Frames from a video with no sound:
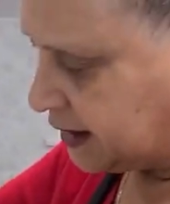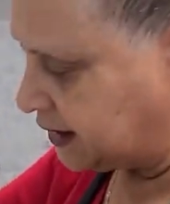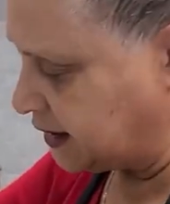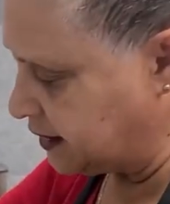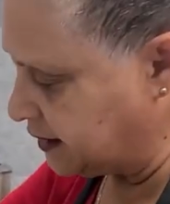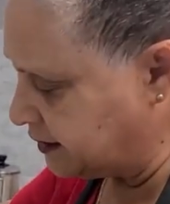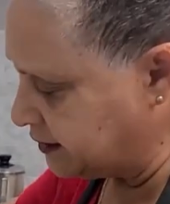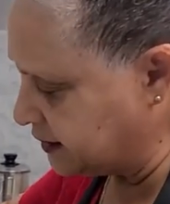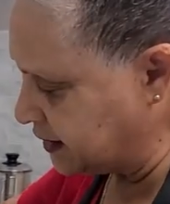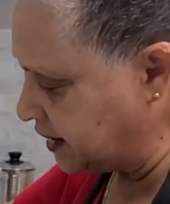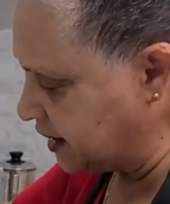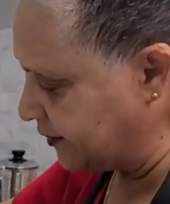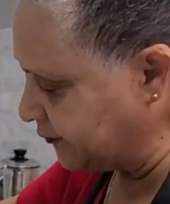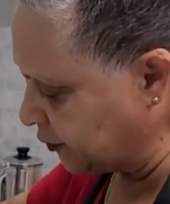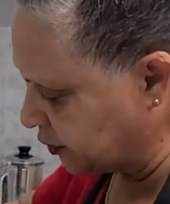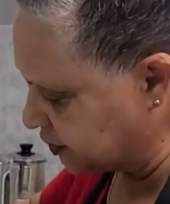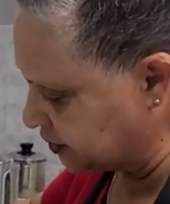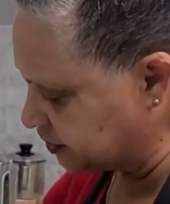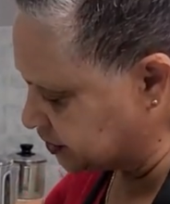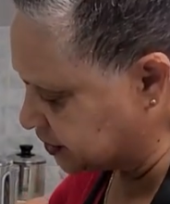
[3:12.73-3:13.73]
and then I'm
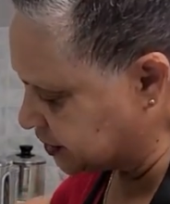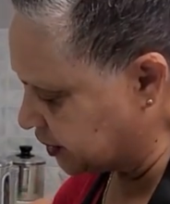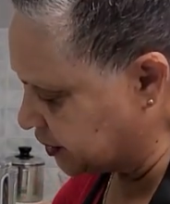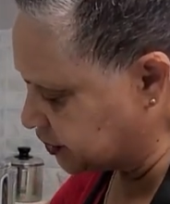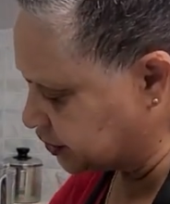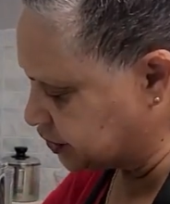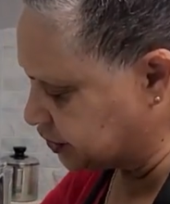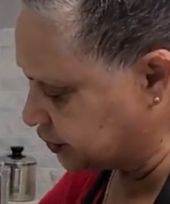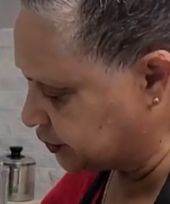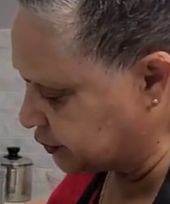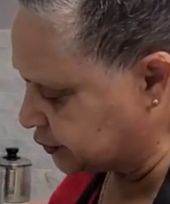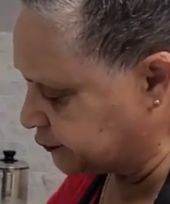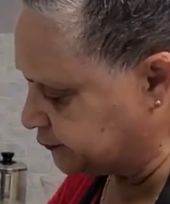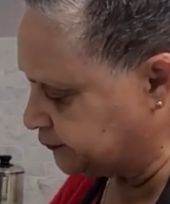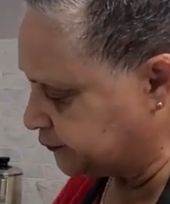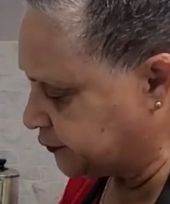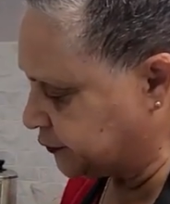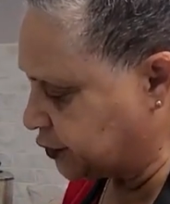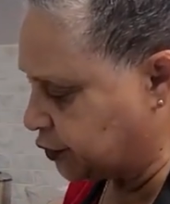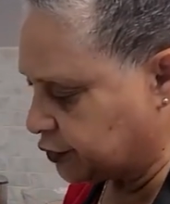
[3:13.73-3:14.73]
going to start to
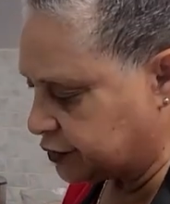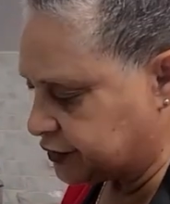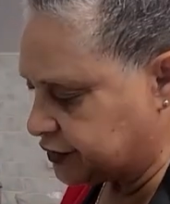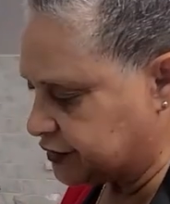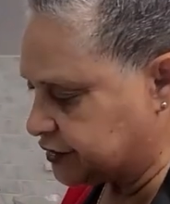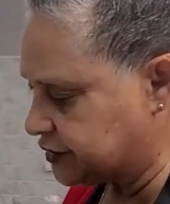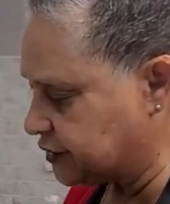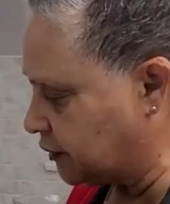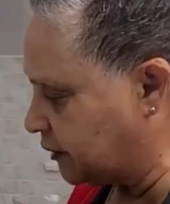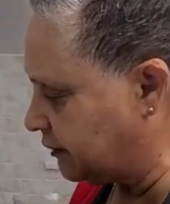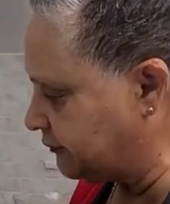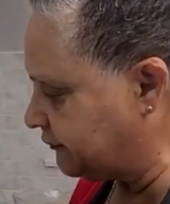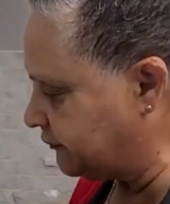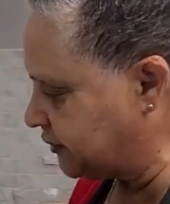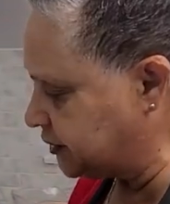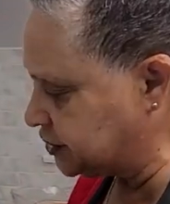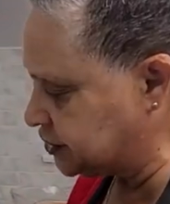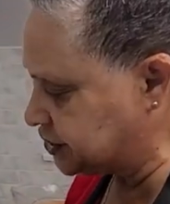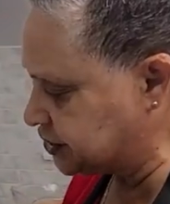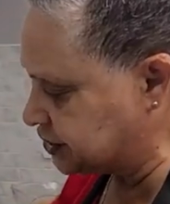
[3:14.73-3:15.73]
cook the
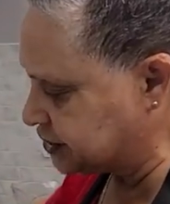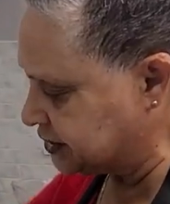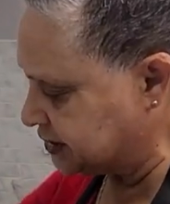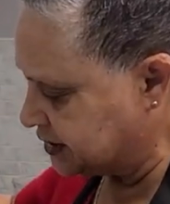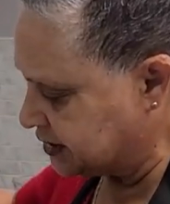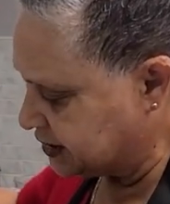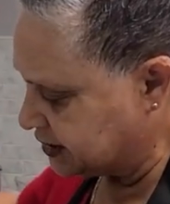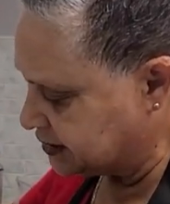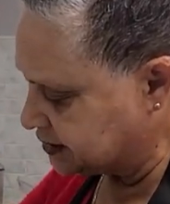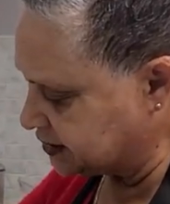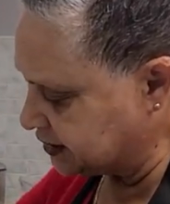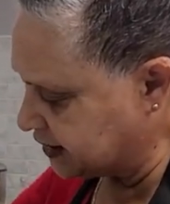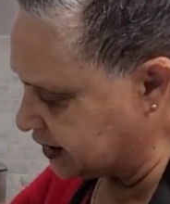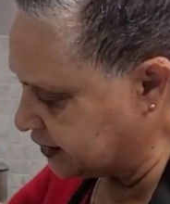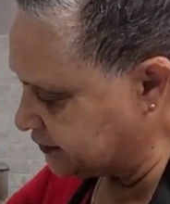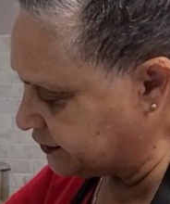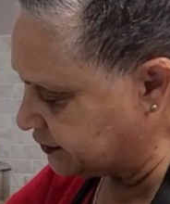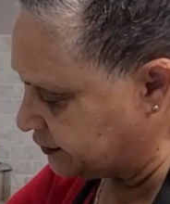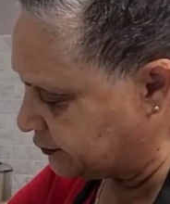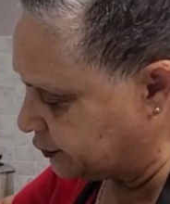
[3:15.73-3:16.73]
saltfish
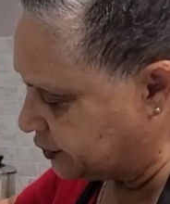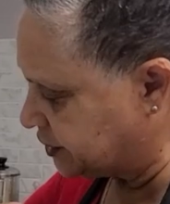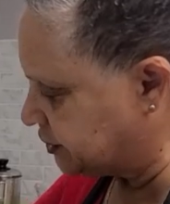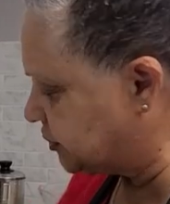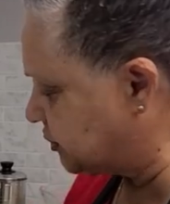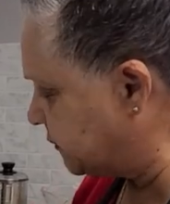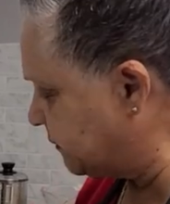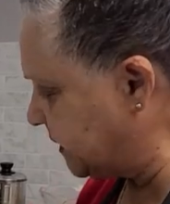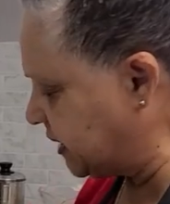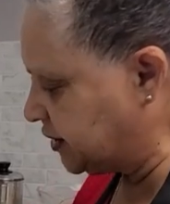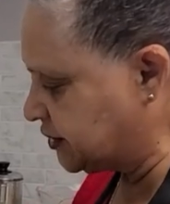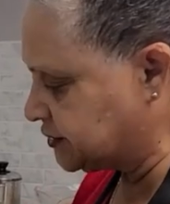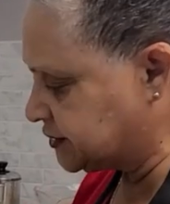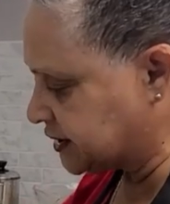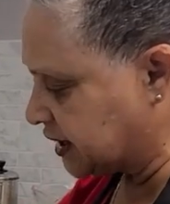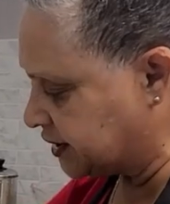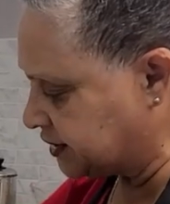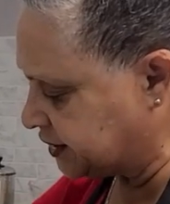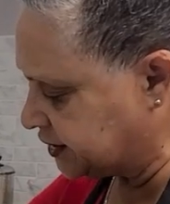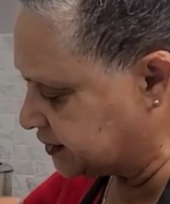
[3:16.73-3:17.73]
together with the tomatoes,
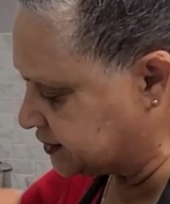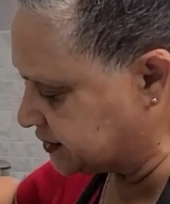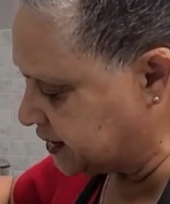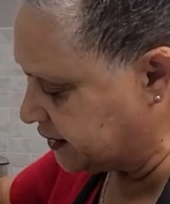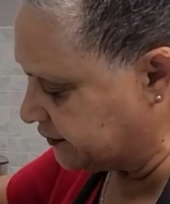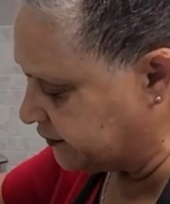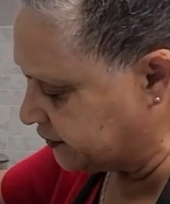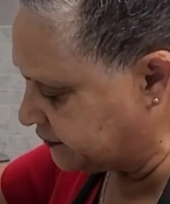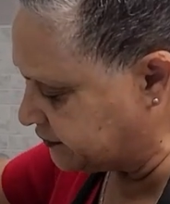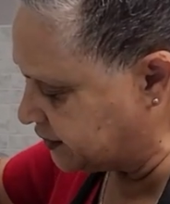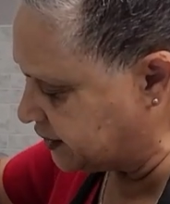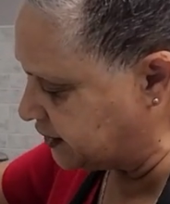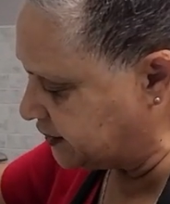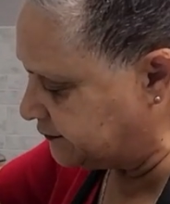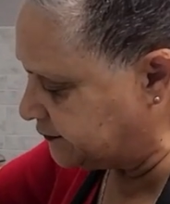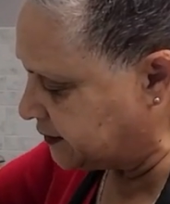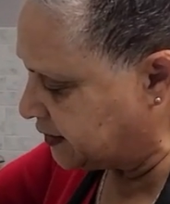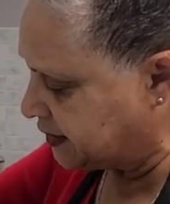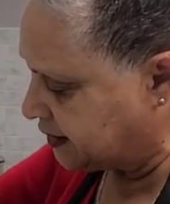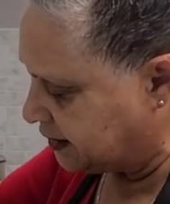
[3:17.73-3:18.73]
onions, and
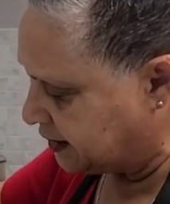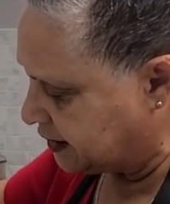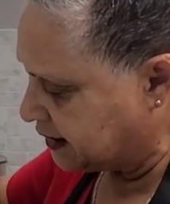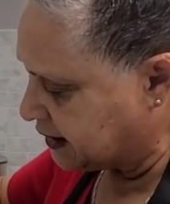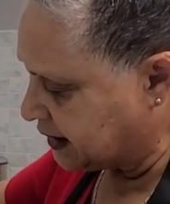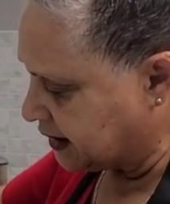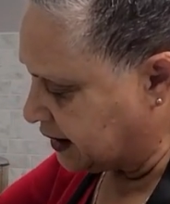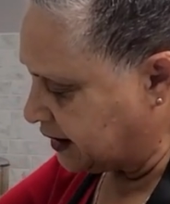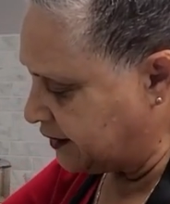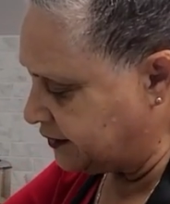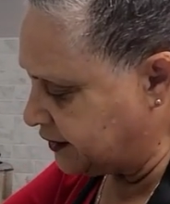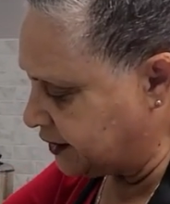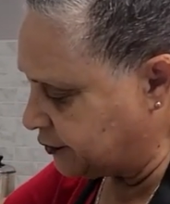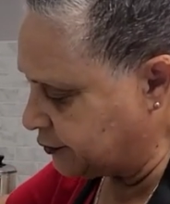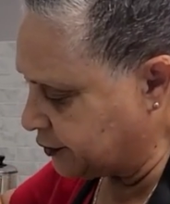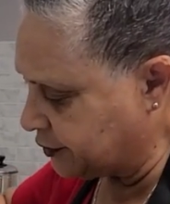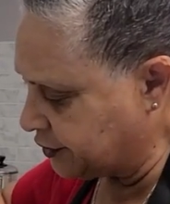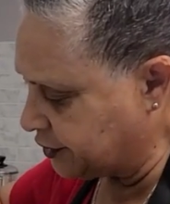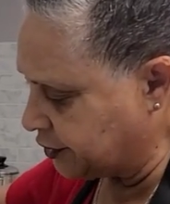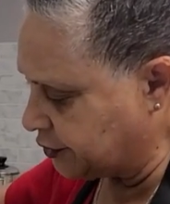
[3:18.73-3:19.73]
everything. And then
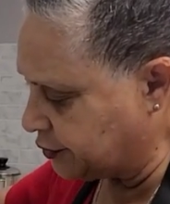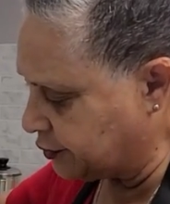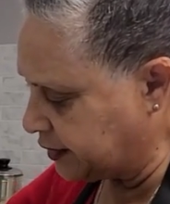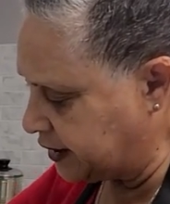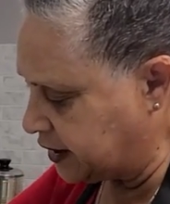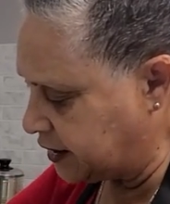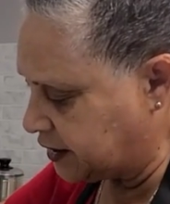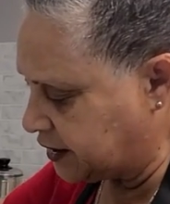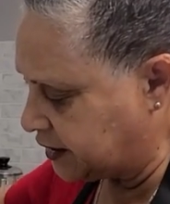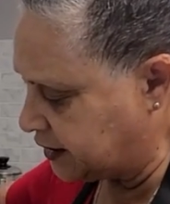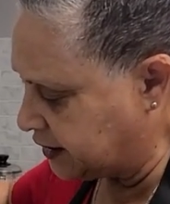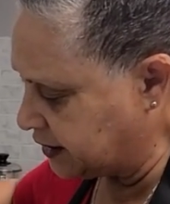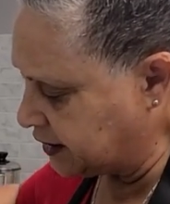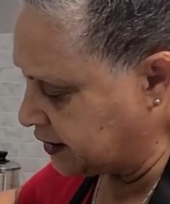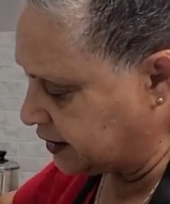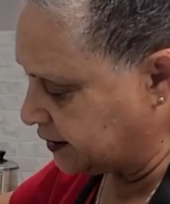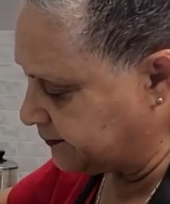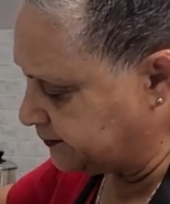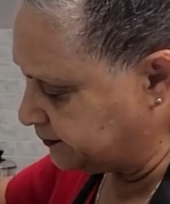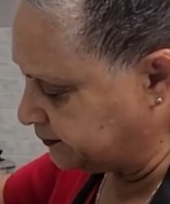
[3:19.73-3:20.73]
we're going to go ahead
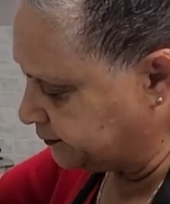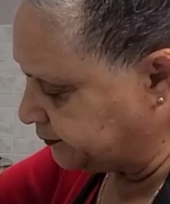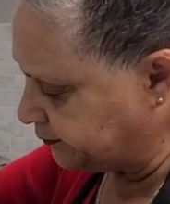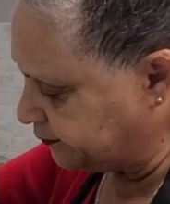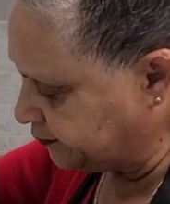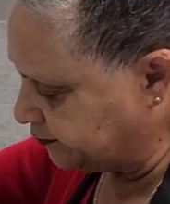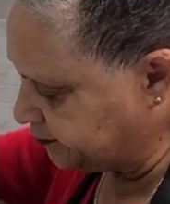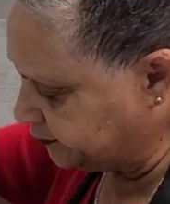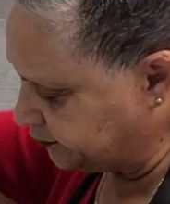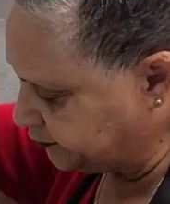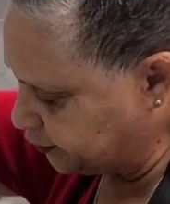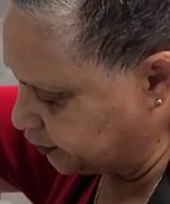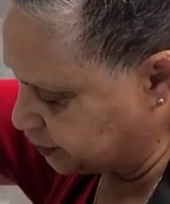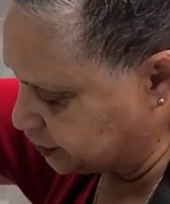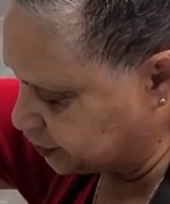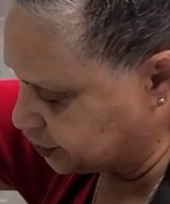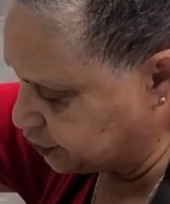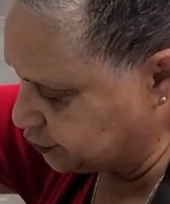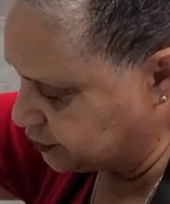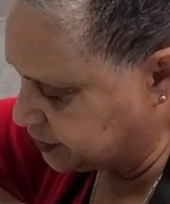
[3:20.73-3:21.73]
and put
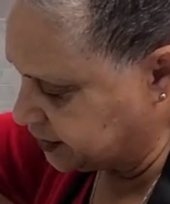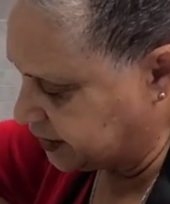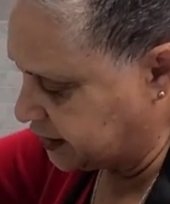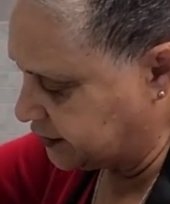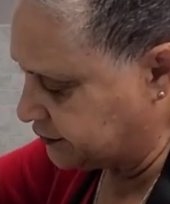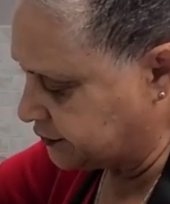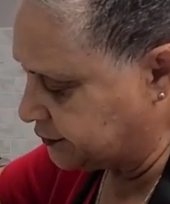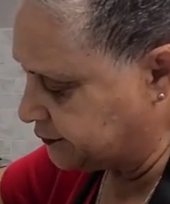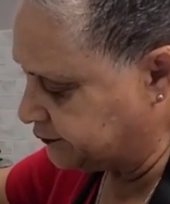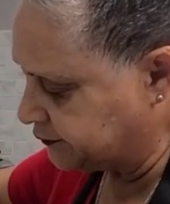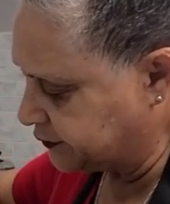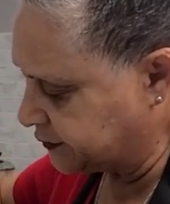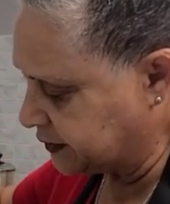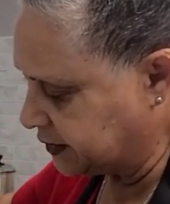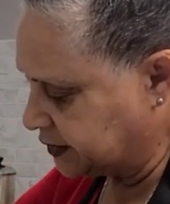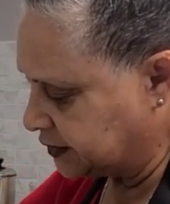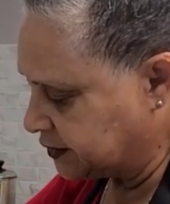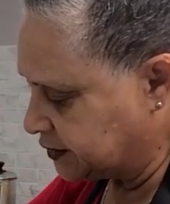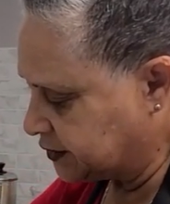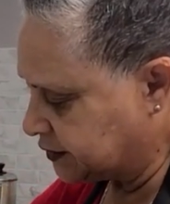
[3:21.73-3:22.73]
the two together.
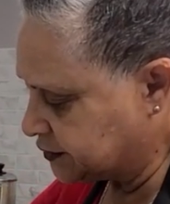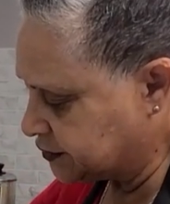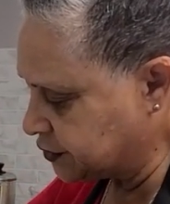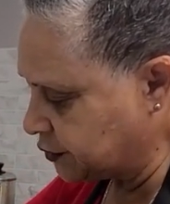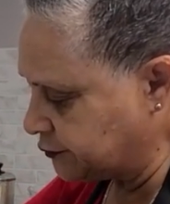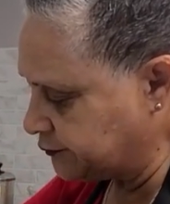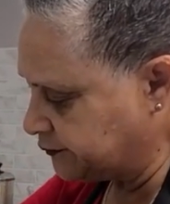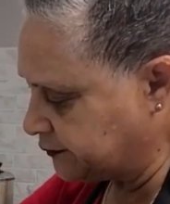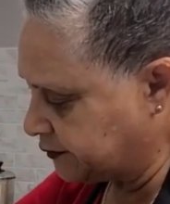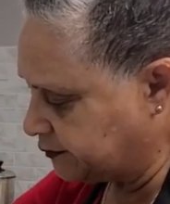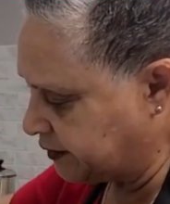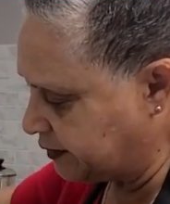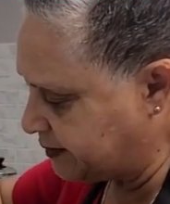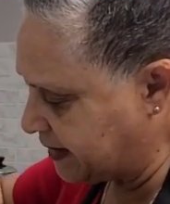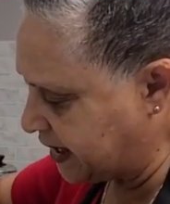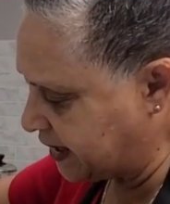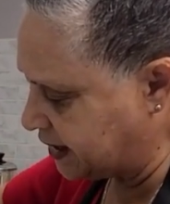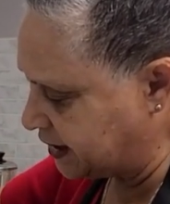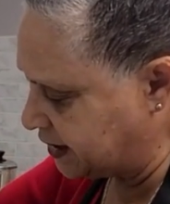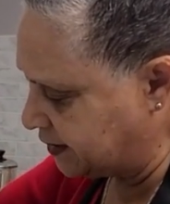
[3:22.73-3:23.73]
So be
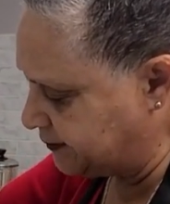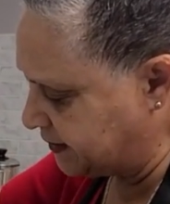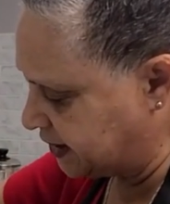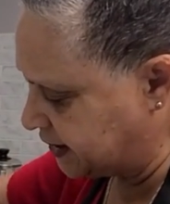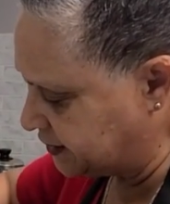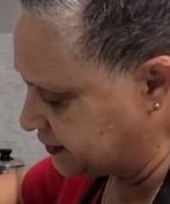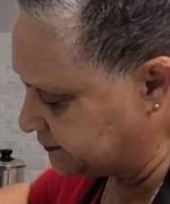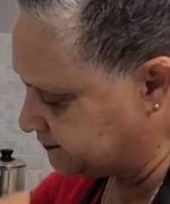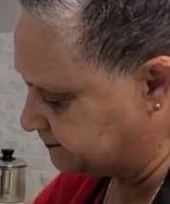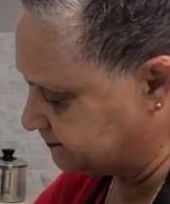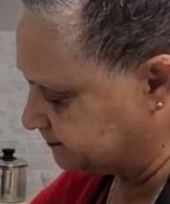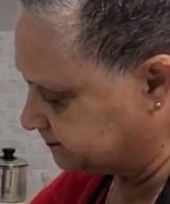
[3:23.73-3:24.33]
back in a minute.